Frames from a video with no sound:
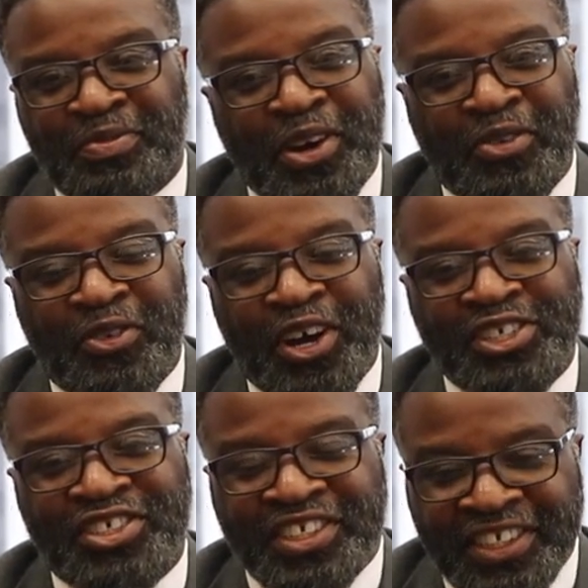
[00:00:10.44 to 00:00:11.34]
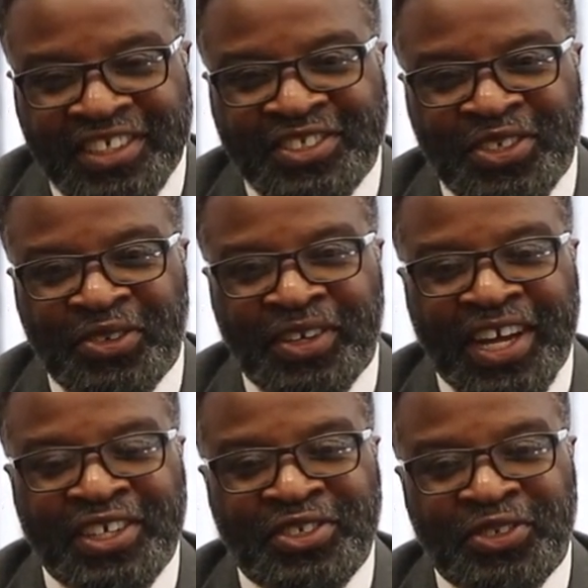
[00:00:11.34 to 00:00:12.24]
Mark Washington. So
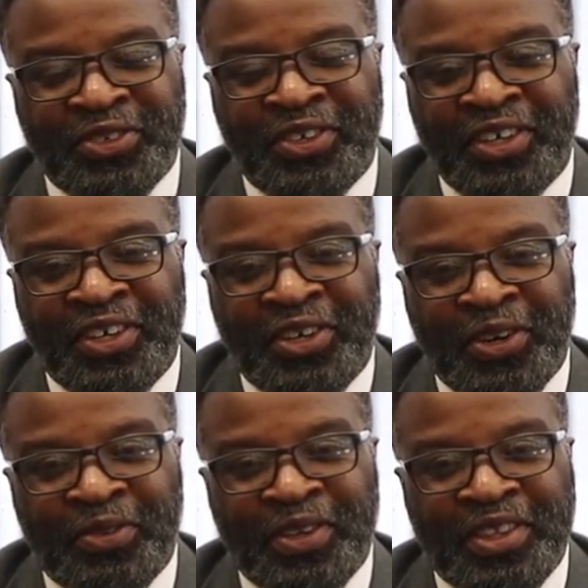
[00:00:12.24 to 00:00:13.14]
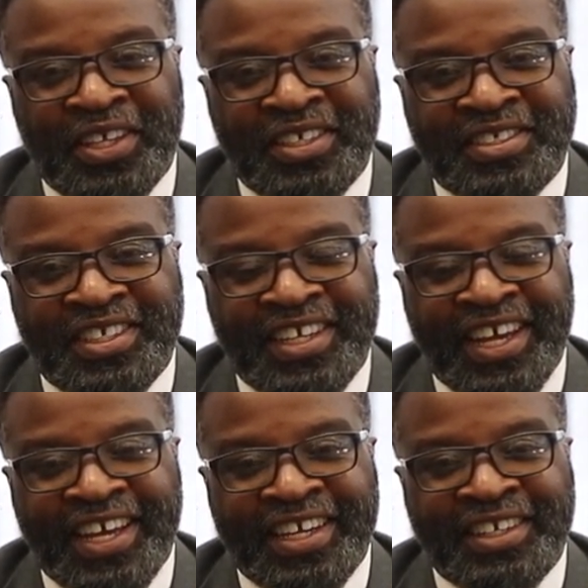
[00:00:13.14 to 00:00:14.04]
glad you are with us
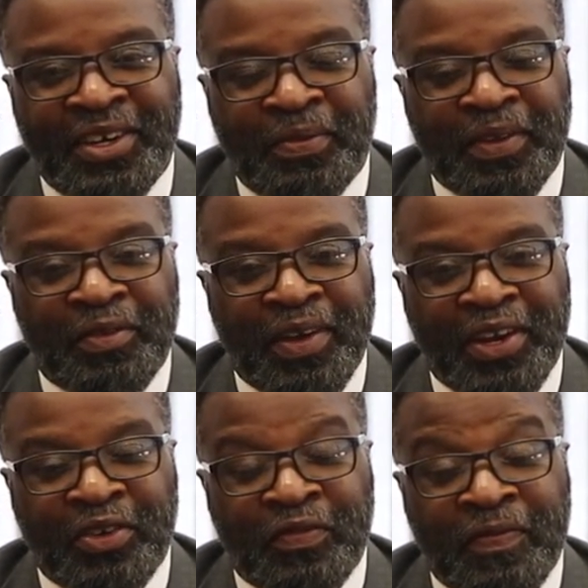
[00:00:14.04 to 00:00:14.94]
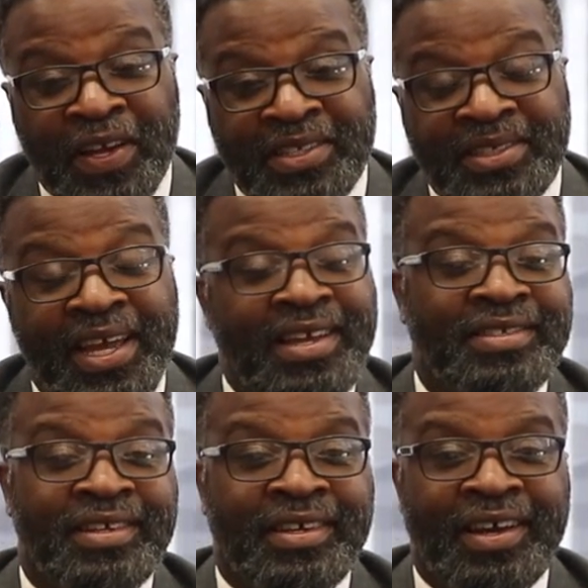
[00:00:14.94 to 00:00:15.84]
today, and hopefully you've had a
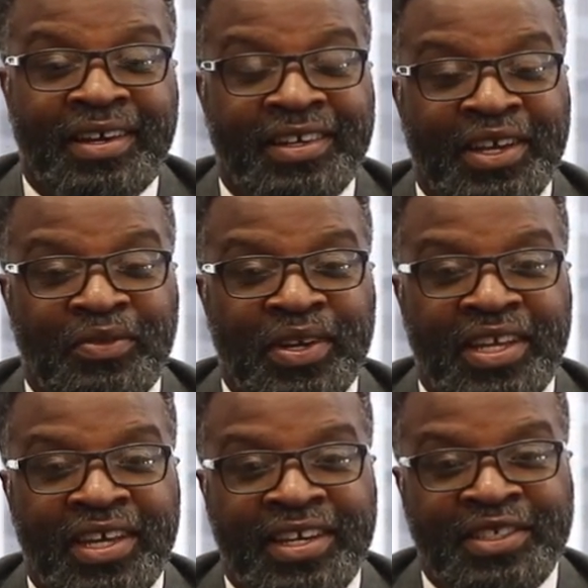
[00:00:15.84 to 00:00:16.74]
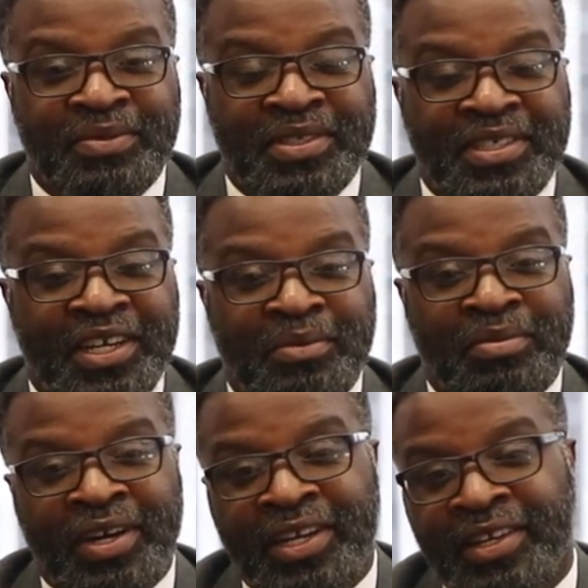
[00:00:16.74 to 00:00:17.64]
fantastic holiday weekend as we
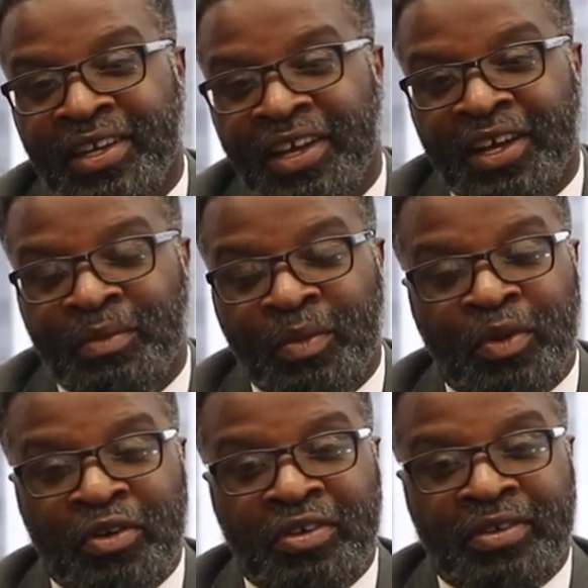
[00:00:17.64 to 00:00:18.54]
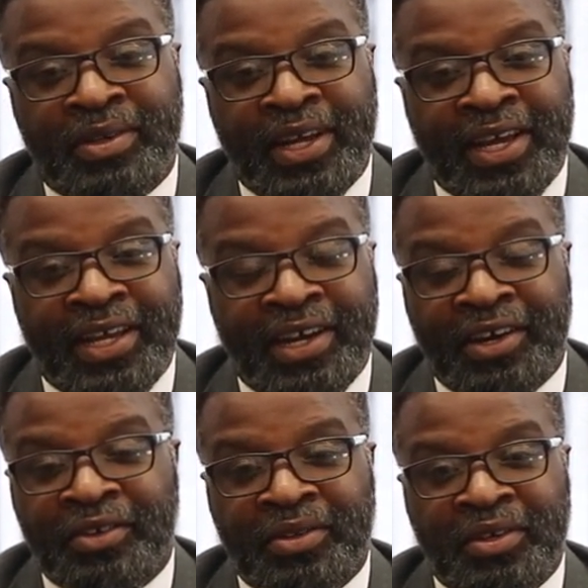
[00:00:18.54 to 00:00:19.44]
celebrated Memorial Day and
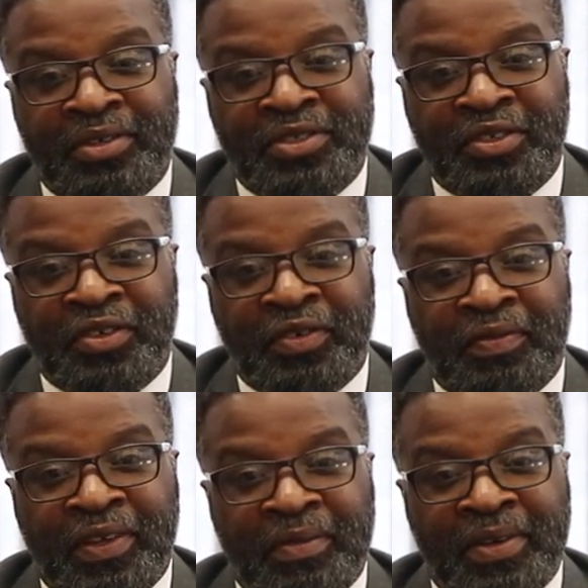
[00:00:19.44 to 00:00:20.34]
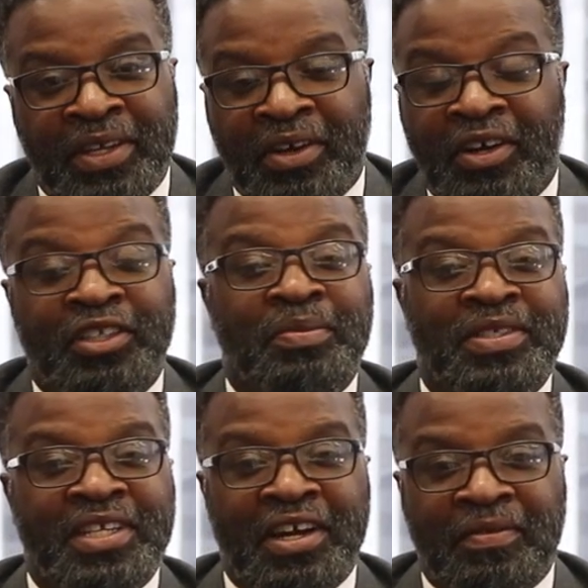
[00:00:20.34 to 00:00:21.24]
honored those who have given the
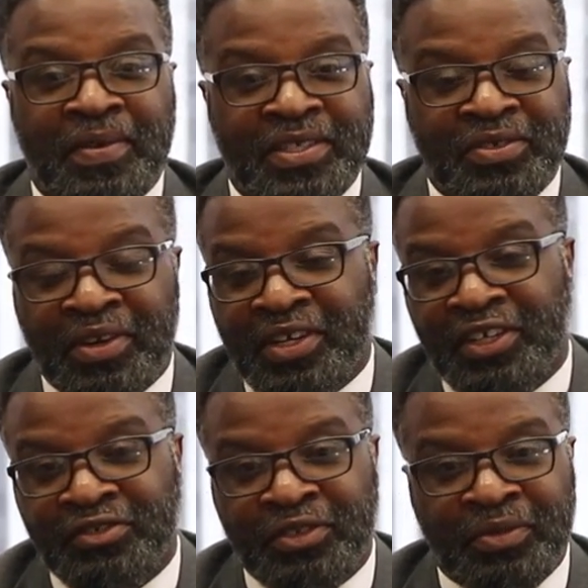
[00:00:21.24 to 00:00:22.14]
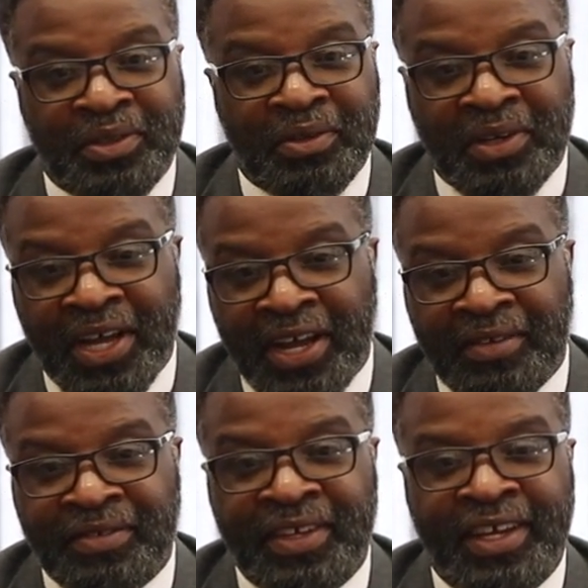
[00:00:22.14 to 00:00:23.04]
ultimate sacrifice to our country with their
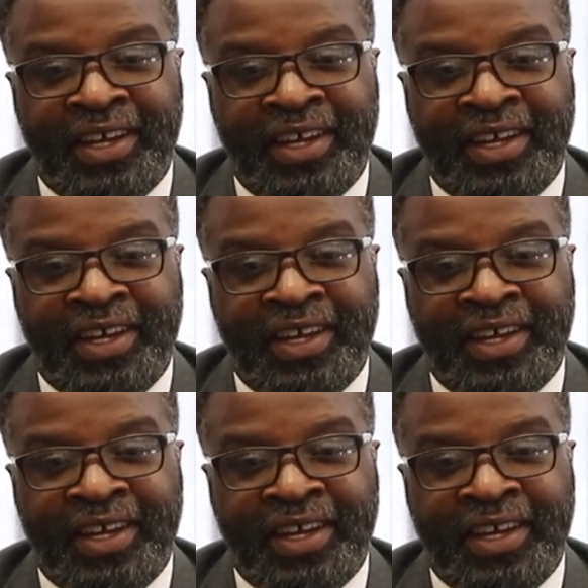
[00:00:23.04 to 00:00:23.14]
lives.